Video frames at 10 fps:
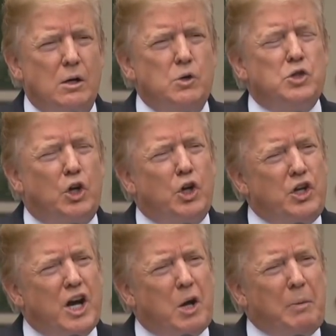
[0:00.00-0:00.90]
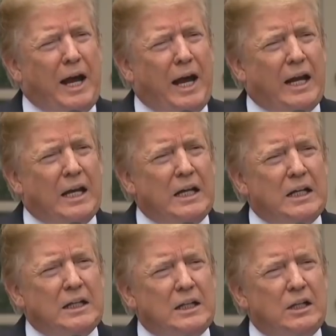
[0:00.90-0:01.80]
who's a good young man,
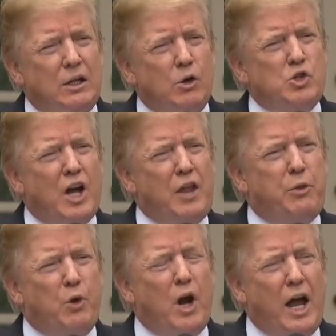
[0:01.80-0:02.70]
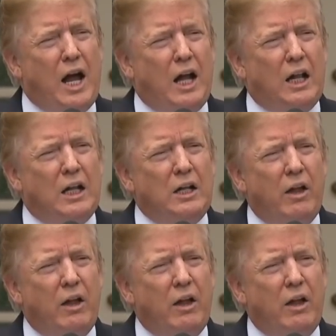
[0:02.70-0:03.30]
who's gone through hell.